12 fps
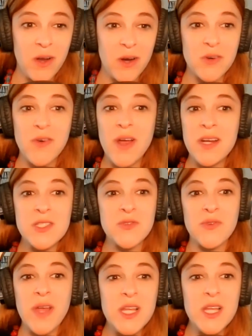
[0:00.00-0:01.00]
Her credits
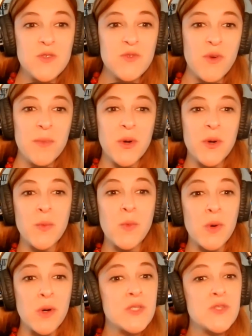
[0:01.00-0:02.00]
range from her
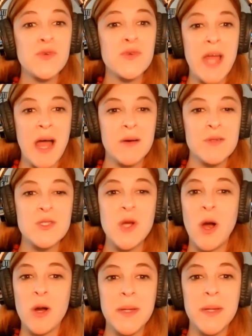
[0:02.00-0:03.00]
world renowned
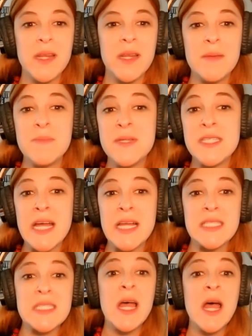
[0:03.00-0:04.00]
Carmen in
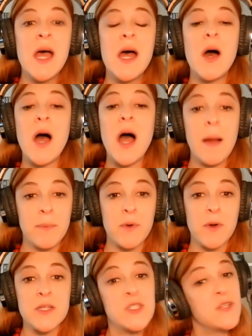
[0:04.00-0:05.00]
Bizet's
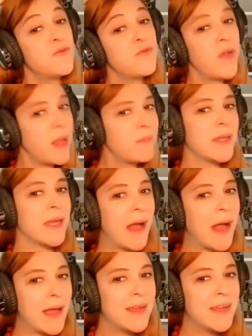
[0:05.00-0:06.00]
opera to Family
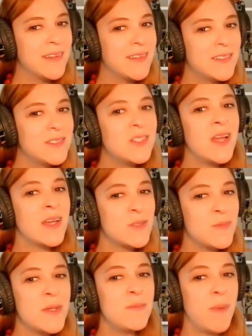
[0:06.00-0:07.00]
Guy. She has
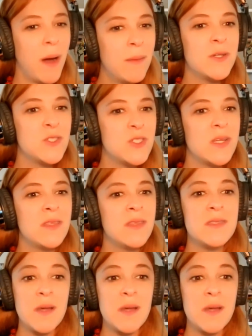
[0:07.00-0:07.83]
been published in the